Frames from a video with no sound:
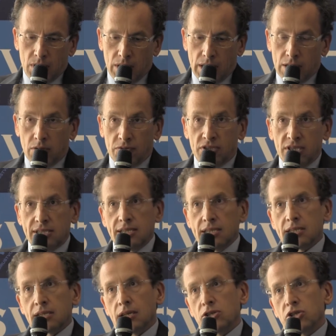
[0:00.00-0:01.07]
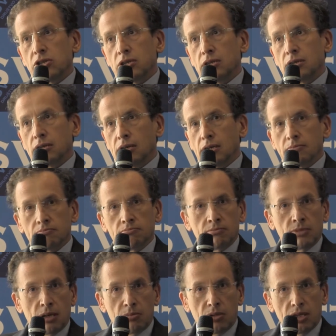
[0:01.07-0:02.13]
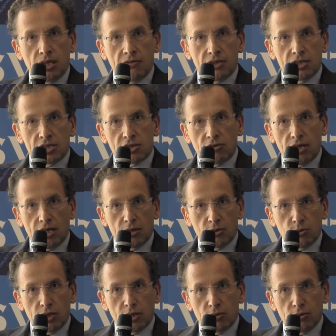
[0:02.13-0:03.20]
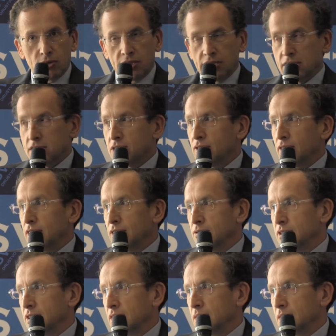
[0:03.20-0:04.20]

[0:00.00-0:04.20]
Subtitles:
and of this discussion, I believe this crowd, we are all in this crowd,